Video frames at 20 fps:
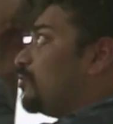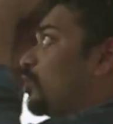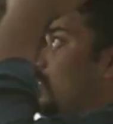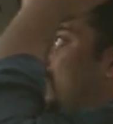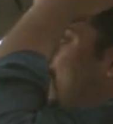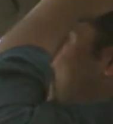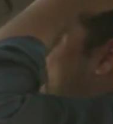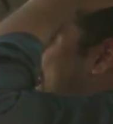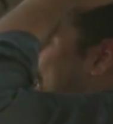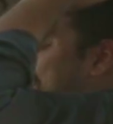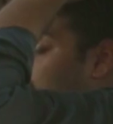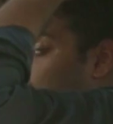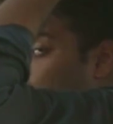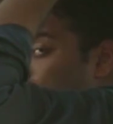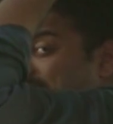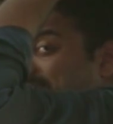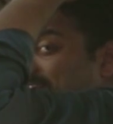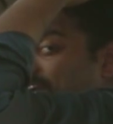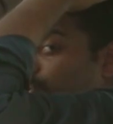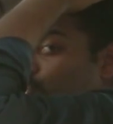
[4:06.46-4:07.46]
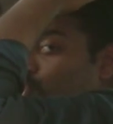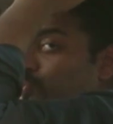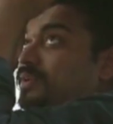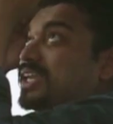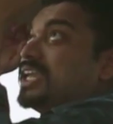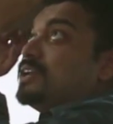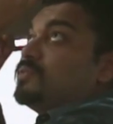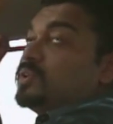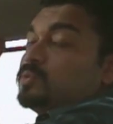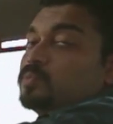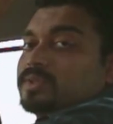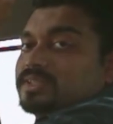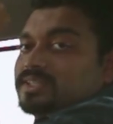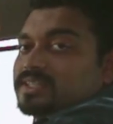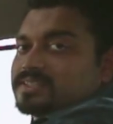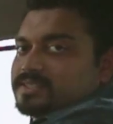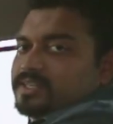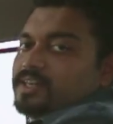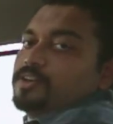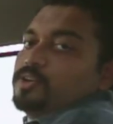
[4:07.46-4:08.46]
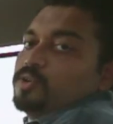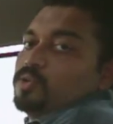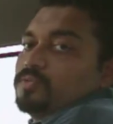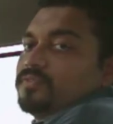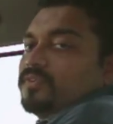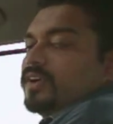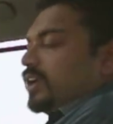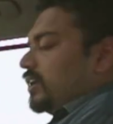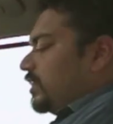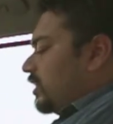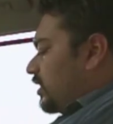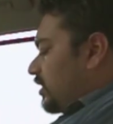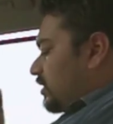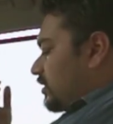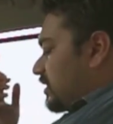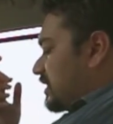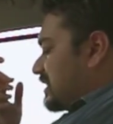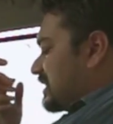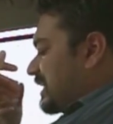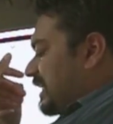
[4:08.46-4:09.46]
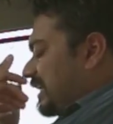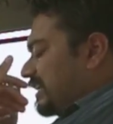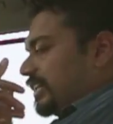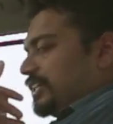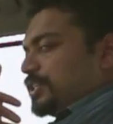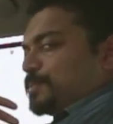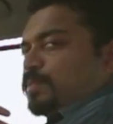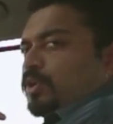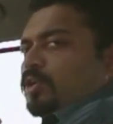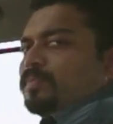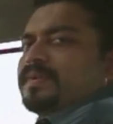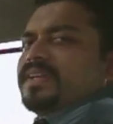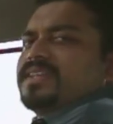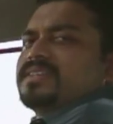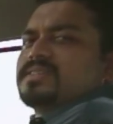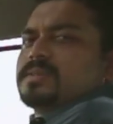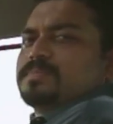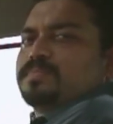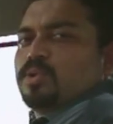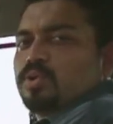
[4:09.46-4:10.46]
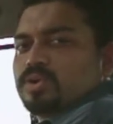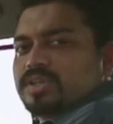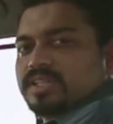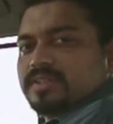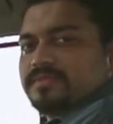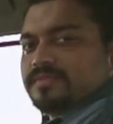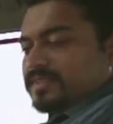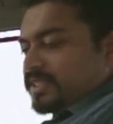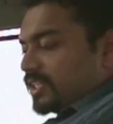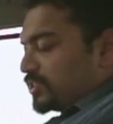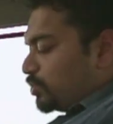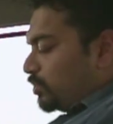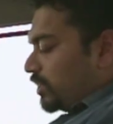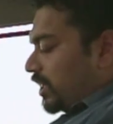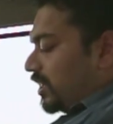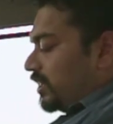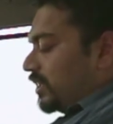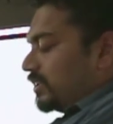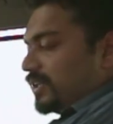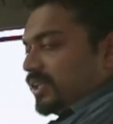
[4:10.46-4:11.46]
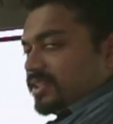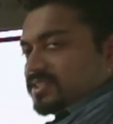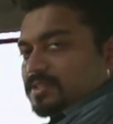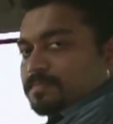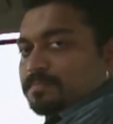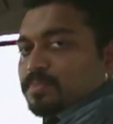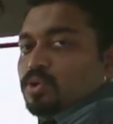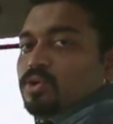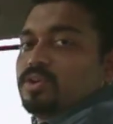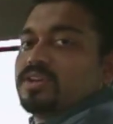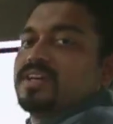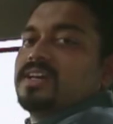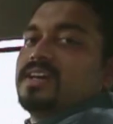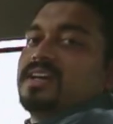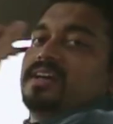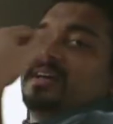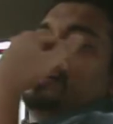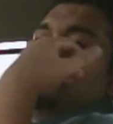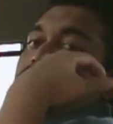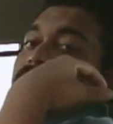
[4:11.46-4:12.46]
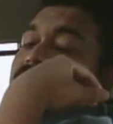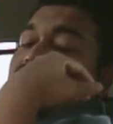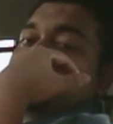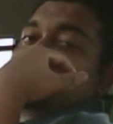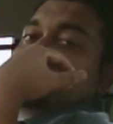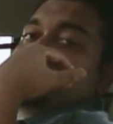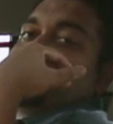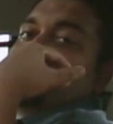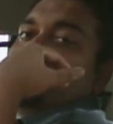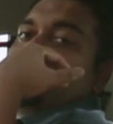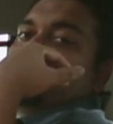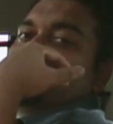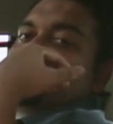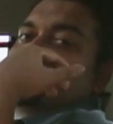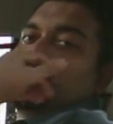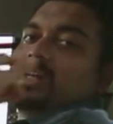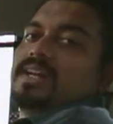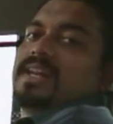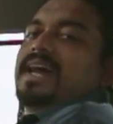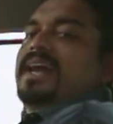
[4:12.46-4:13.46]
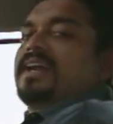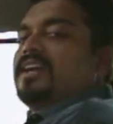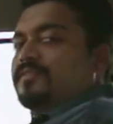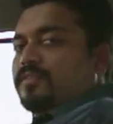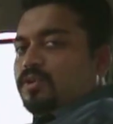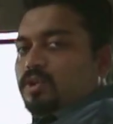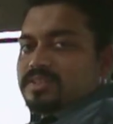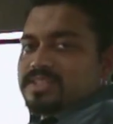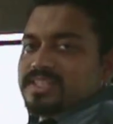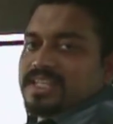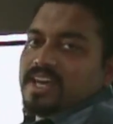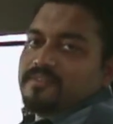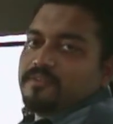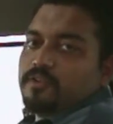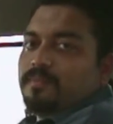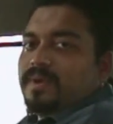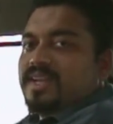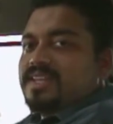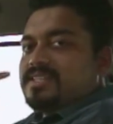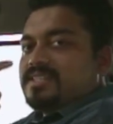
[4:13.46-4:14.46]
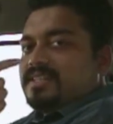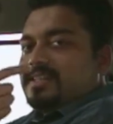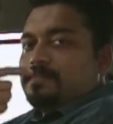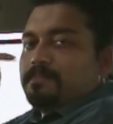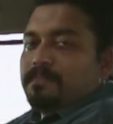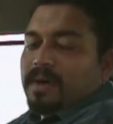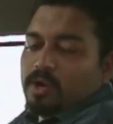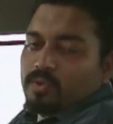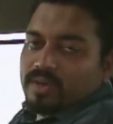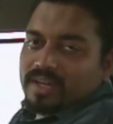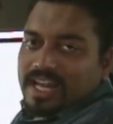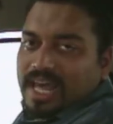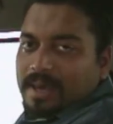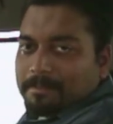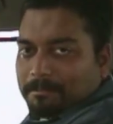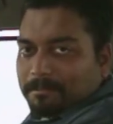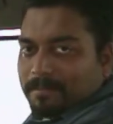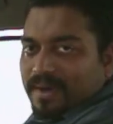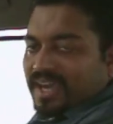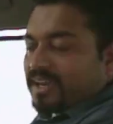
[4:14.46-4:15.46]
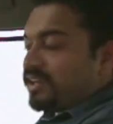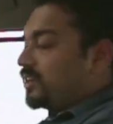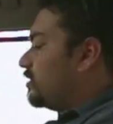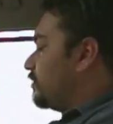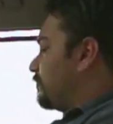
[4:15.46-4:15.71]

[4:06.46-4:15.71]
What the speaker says: got adequate headroom even with the sunroof. The seat is properly supportive, there's good under-thigh support, back support as well, and of course the aforementioned power nap pack.